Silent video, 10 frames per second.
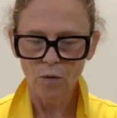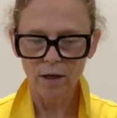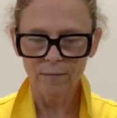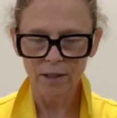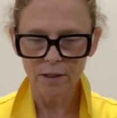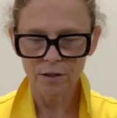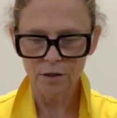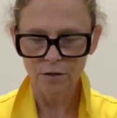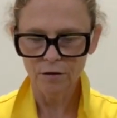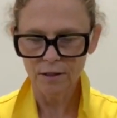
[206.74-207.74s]
what I'm going to
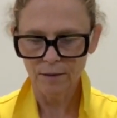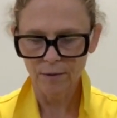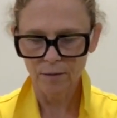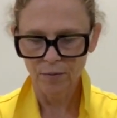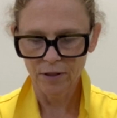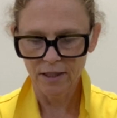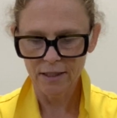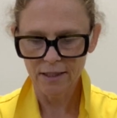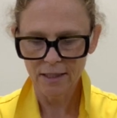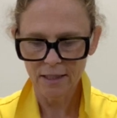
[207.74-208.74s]
do is I'm going to put
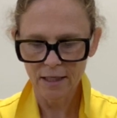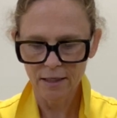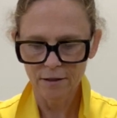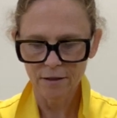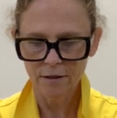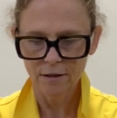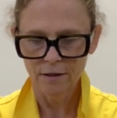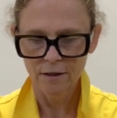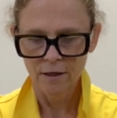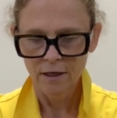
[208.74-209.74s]
this in here,
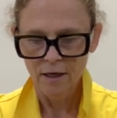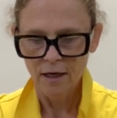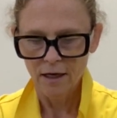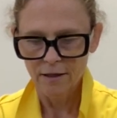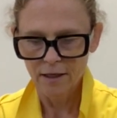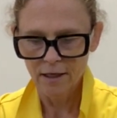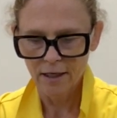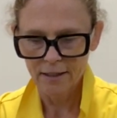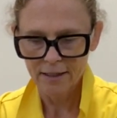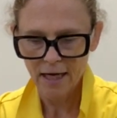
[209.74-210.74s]
and then
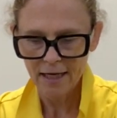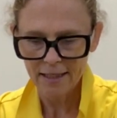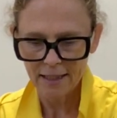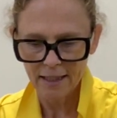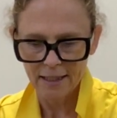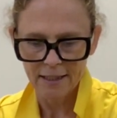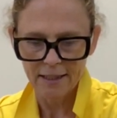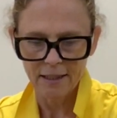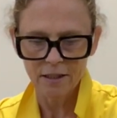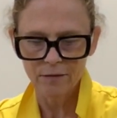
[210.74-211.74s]
I tighten this,
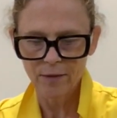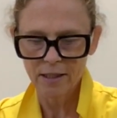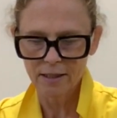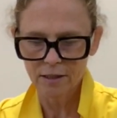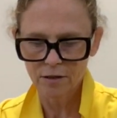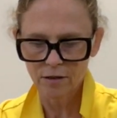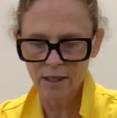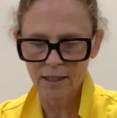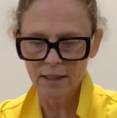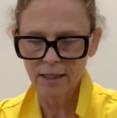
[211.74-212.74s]
and this makes it so that
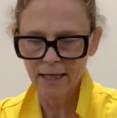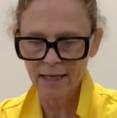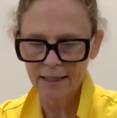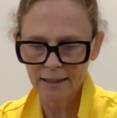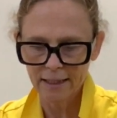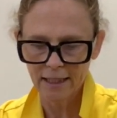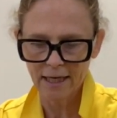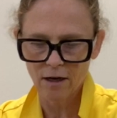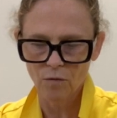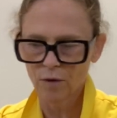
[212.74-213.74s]
it can't leak
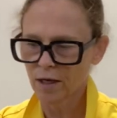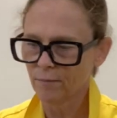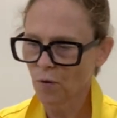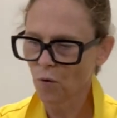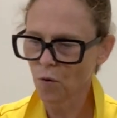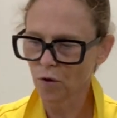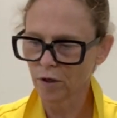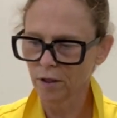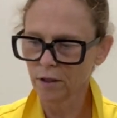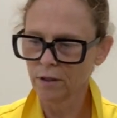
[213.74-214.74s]
out when I
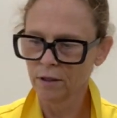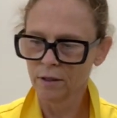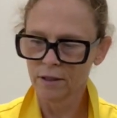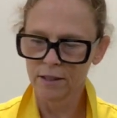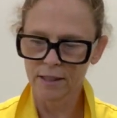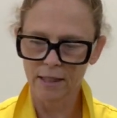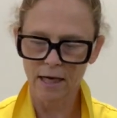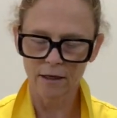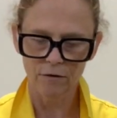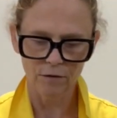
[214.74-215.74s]
pour this
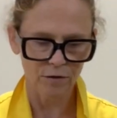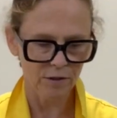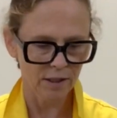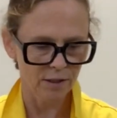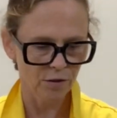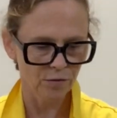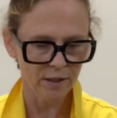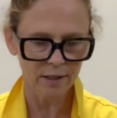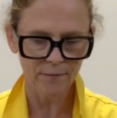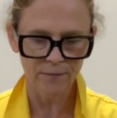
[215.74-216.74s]
agarose into
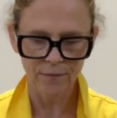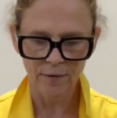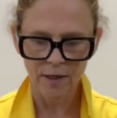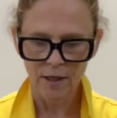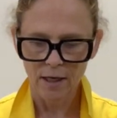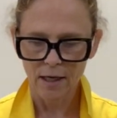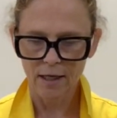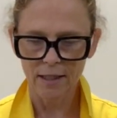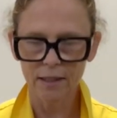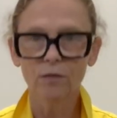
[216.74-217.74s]
it. And
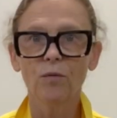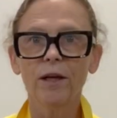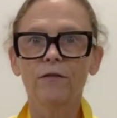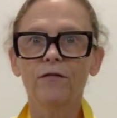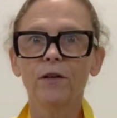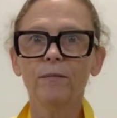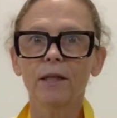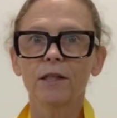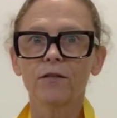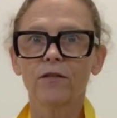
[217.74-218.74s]
I need to wait a few
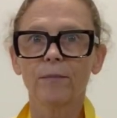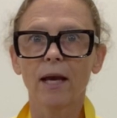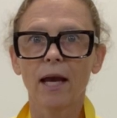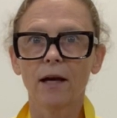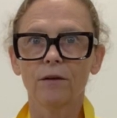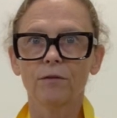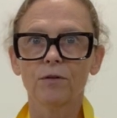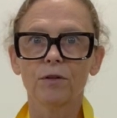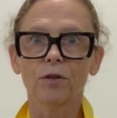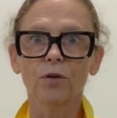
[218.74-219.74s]
minutes for my
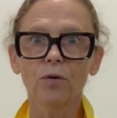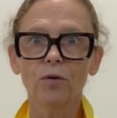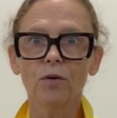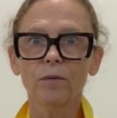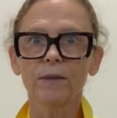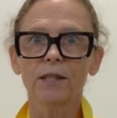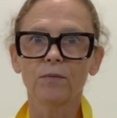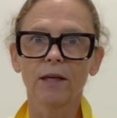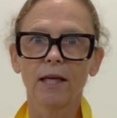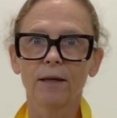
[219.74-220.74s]
agarose to cool because
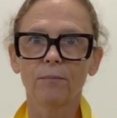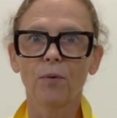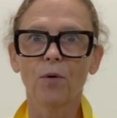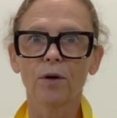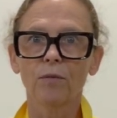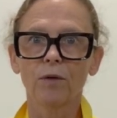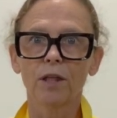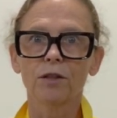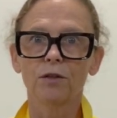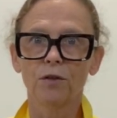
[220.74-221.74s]
we can't pour it when
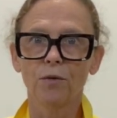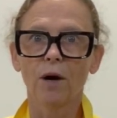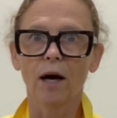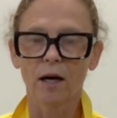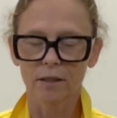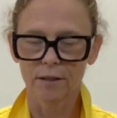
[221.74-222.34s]
it's too hot.